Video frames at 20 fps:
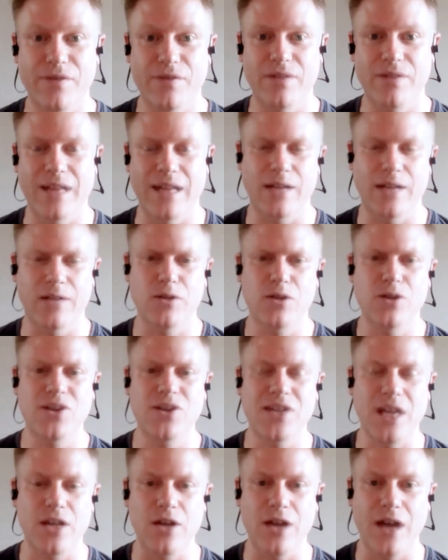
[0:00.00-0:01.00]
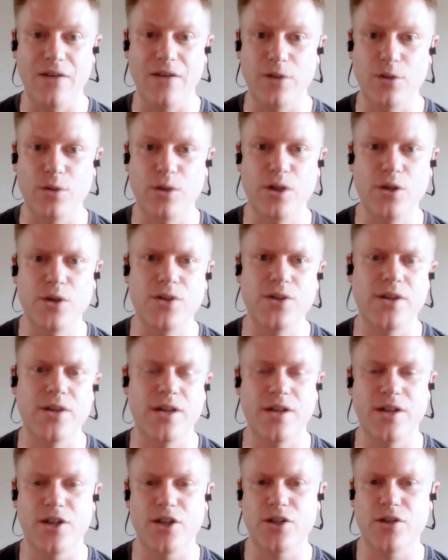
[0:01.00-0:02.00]
like you said, you have to use
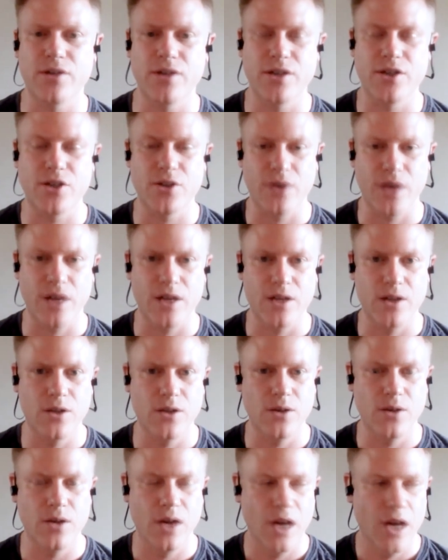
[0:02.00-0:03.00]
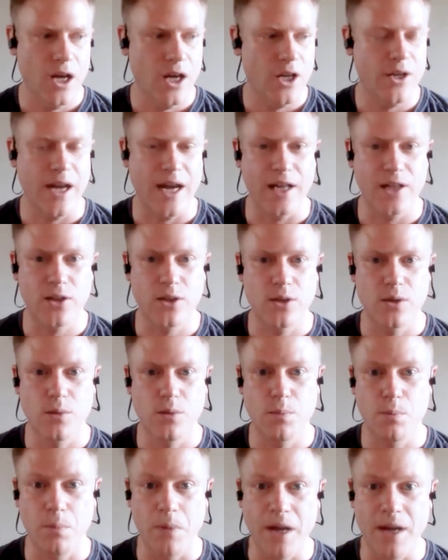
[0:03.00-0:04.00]
the strength you have to
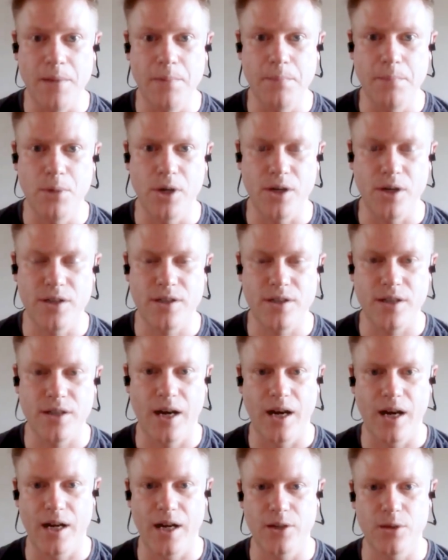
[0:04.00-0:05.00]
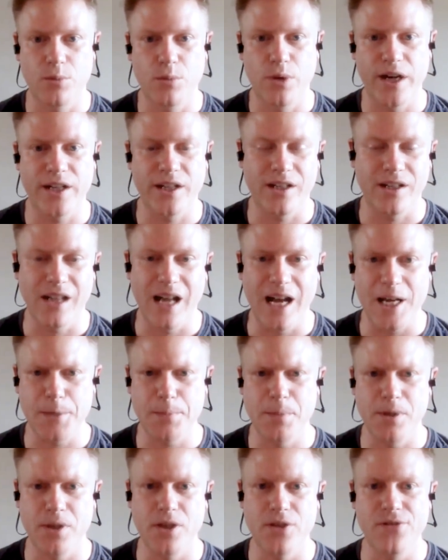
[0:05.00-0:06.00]
input to break the glass,
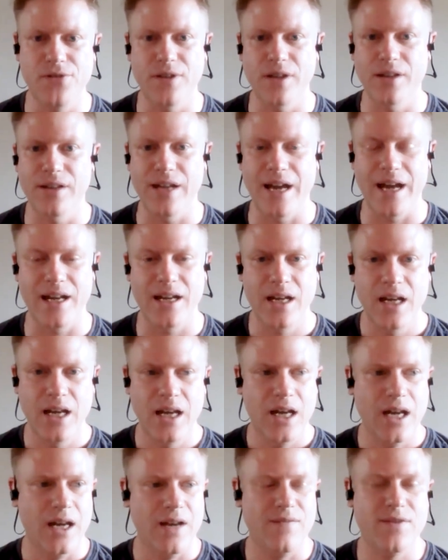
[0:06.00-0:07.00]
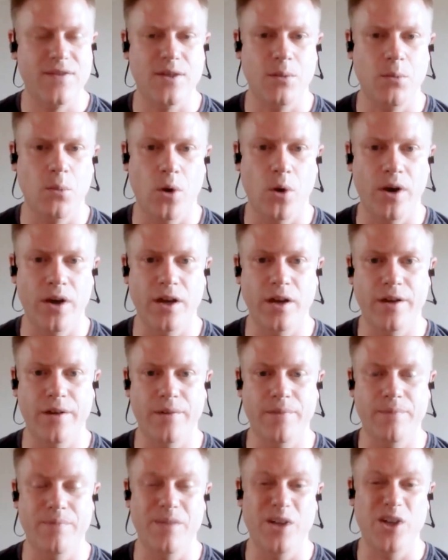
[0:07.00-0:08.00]
but you feel that if someone
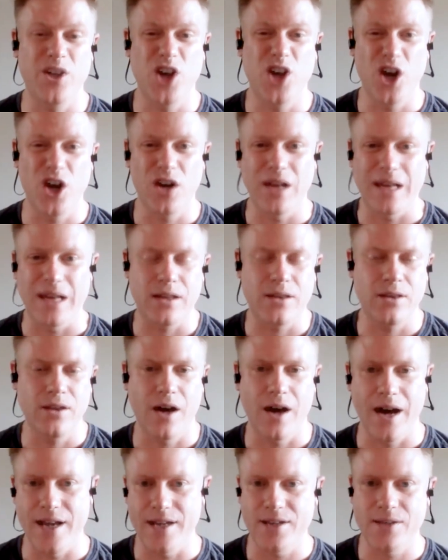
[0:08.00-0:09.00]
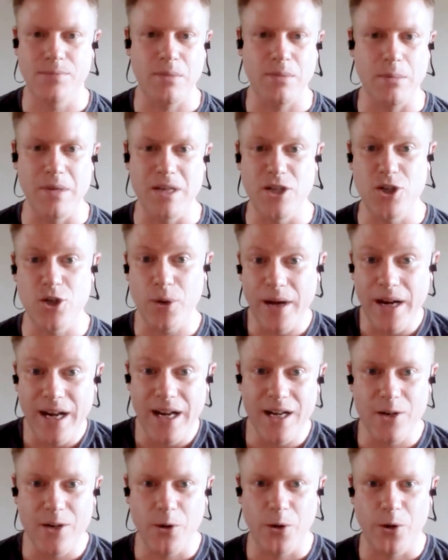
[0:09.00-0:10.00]
not as maybe
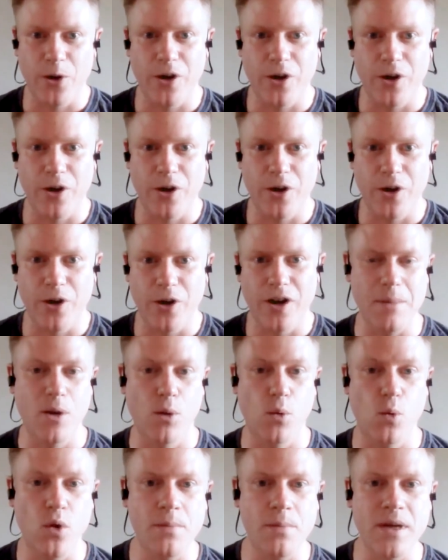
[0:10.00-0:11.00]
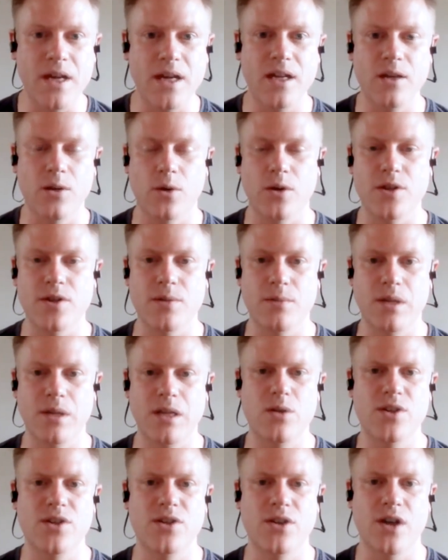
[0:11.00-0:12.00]
trained or maybe a woman or somebody
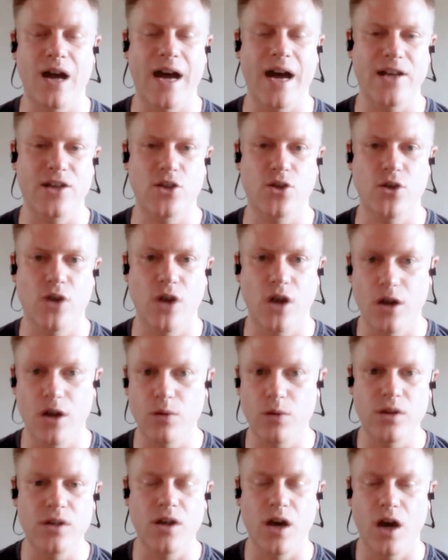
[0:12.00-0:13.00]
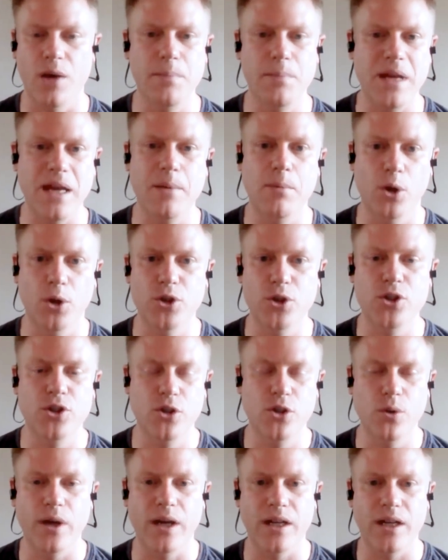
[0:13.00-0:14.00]
who is not as strong would be able to
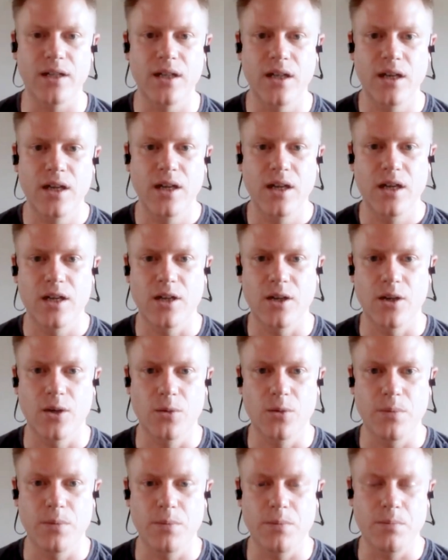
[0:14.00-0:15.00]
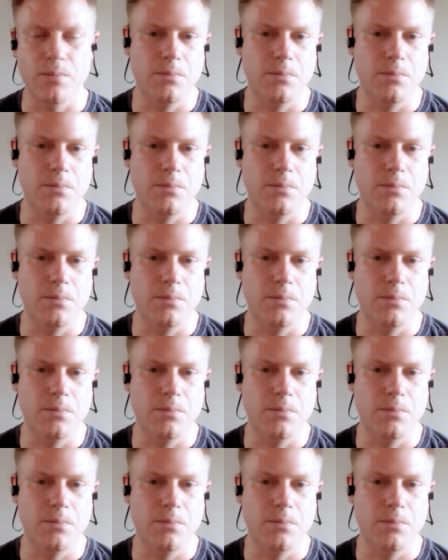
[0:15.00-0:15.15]
do it, you know?